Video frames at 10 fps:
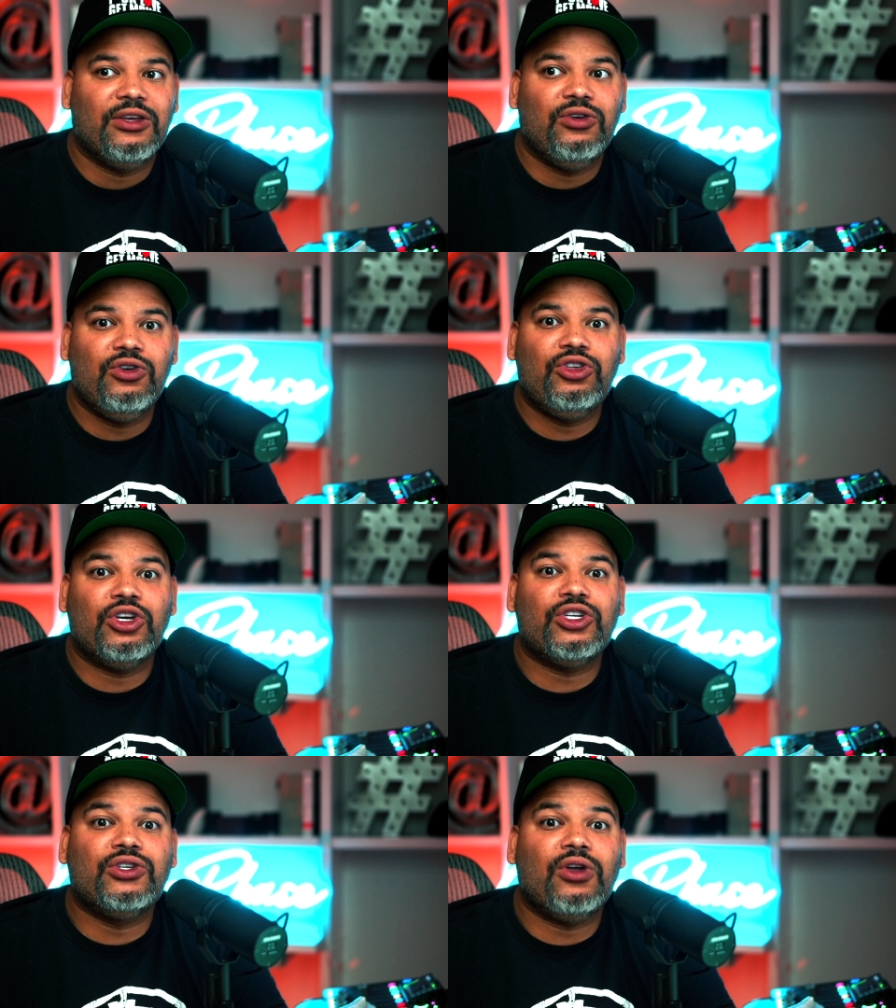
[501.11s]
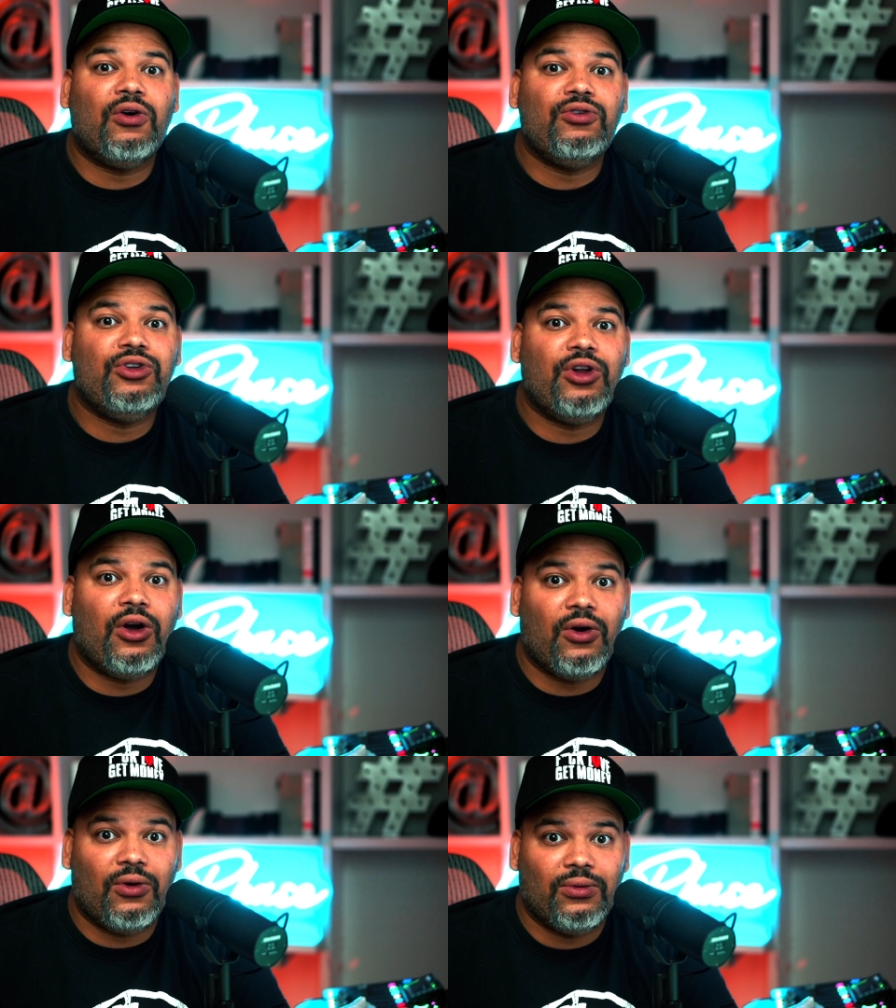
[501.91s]
you just don't
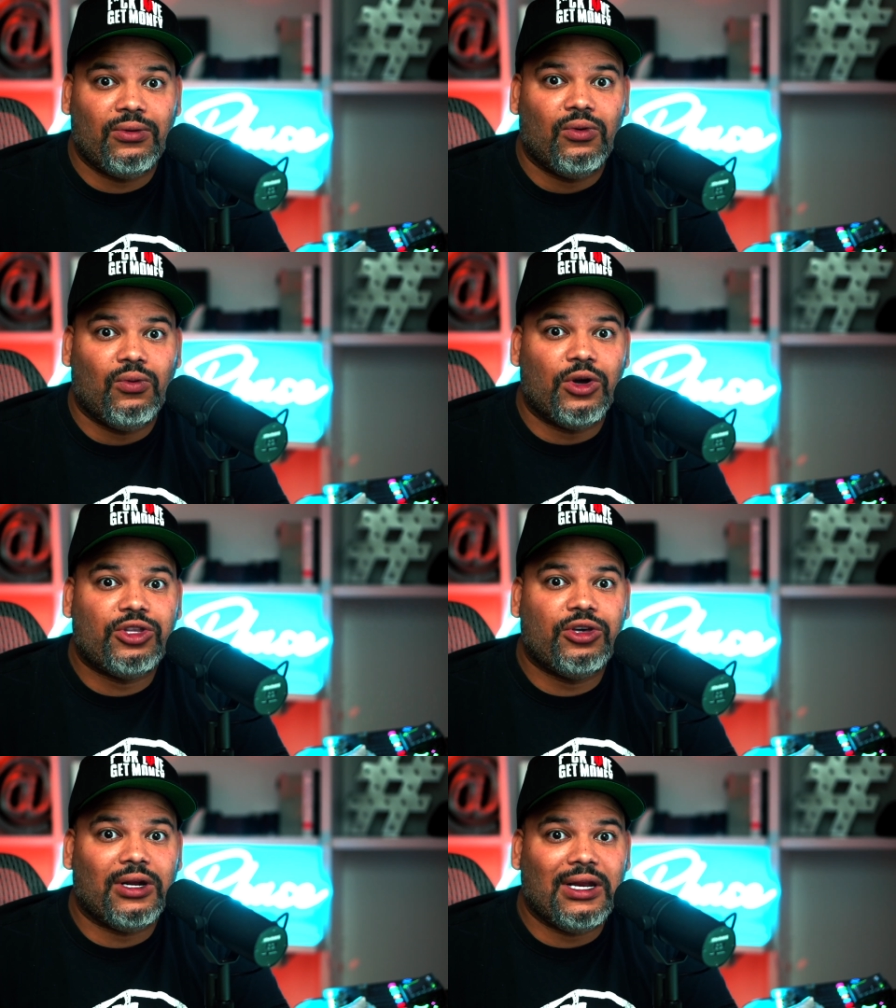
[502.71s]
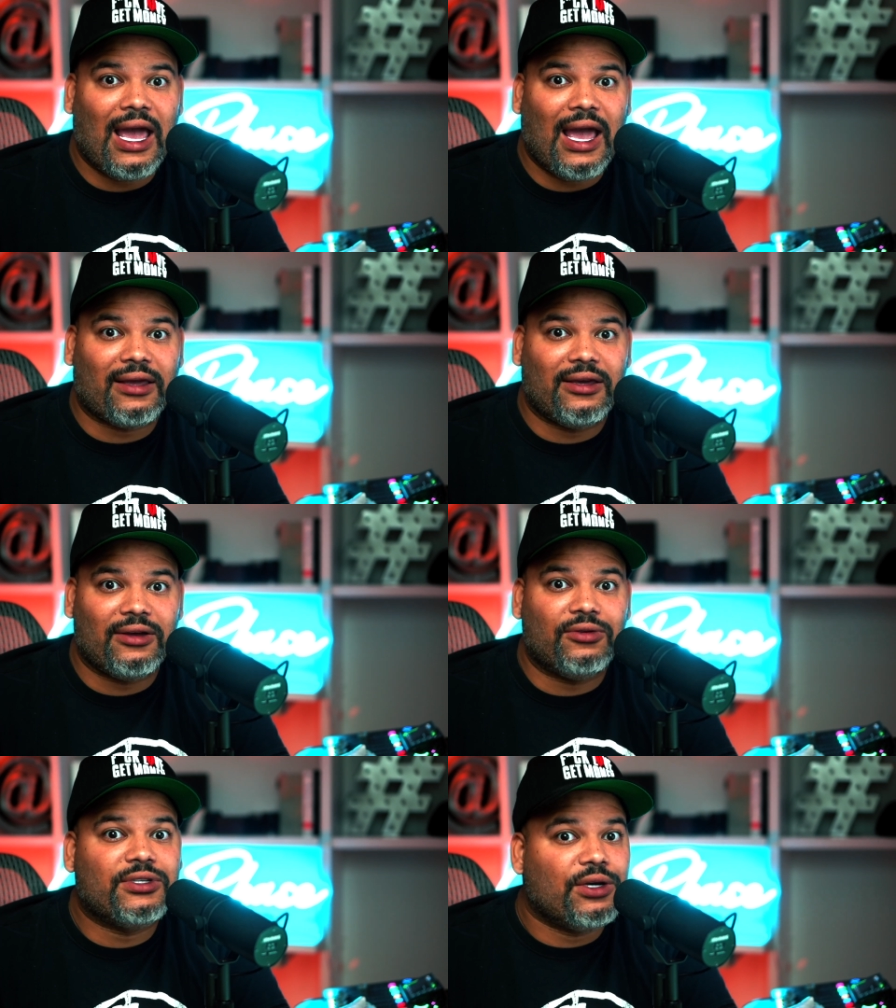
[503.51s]
know what you're lacking
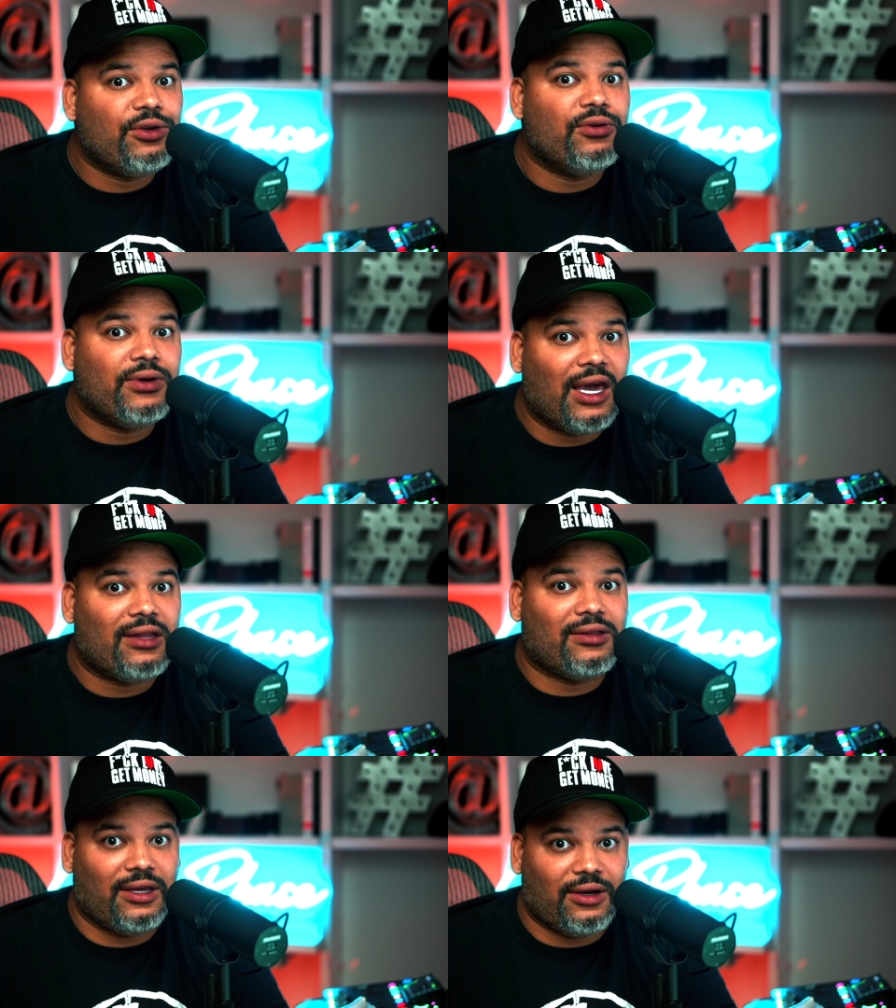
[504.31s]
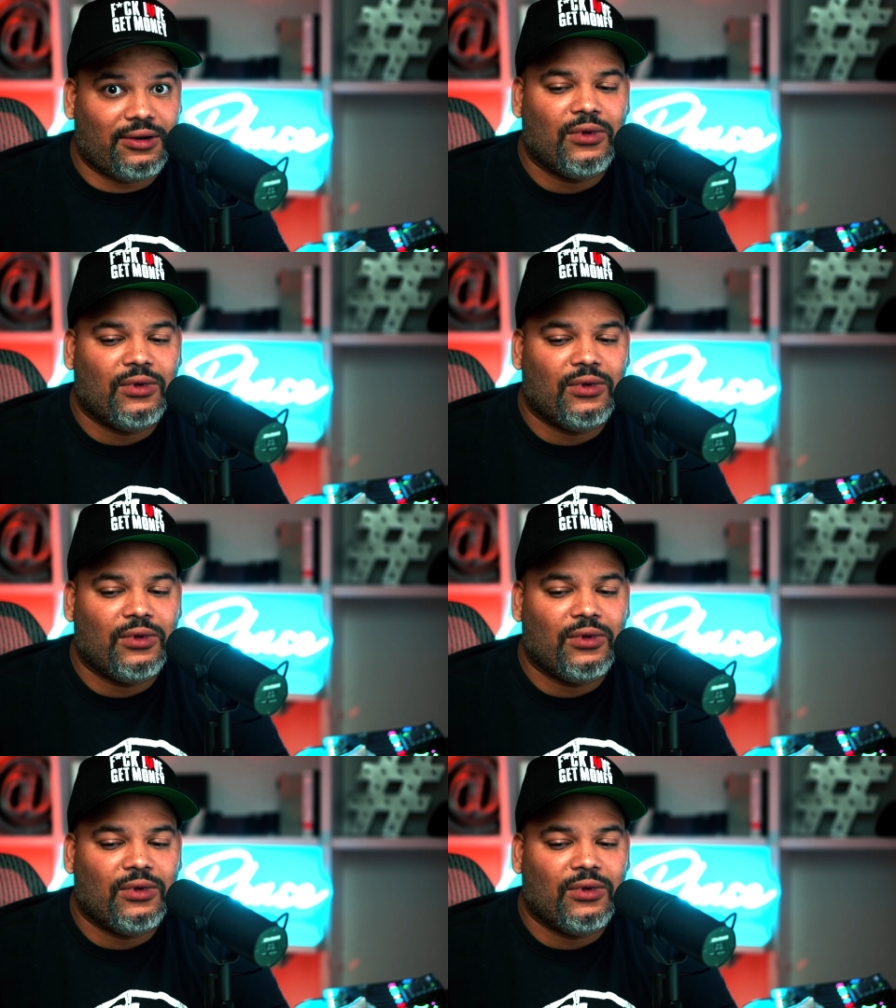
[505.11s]
until you get there.